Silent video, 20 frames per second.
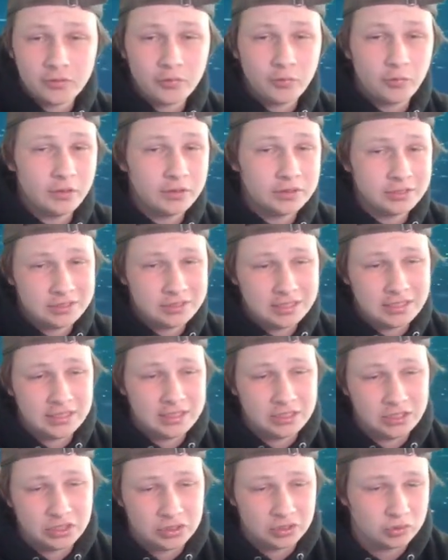sworn he
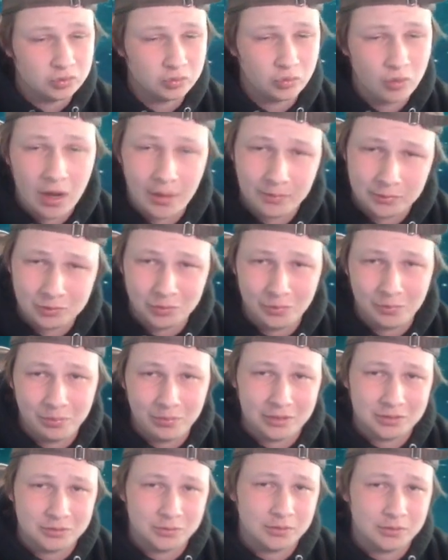just drops to a
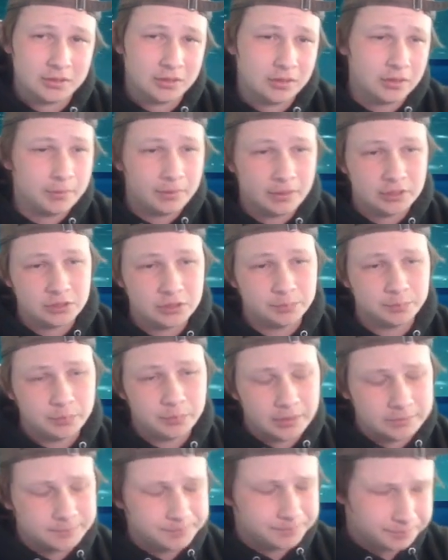plus one Thunder Punch.
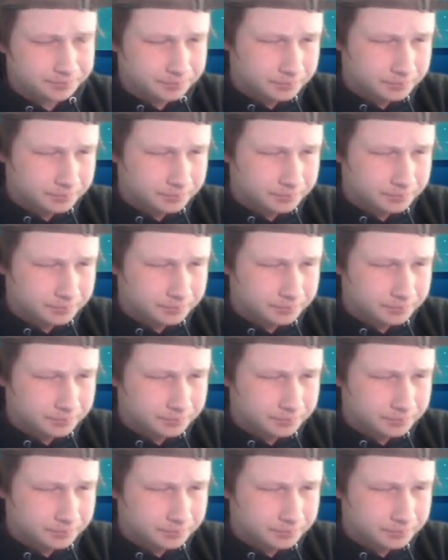But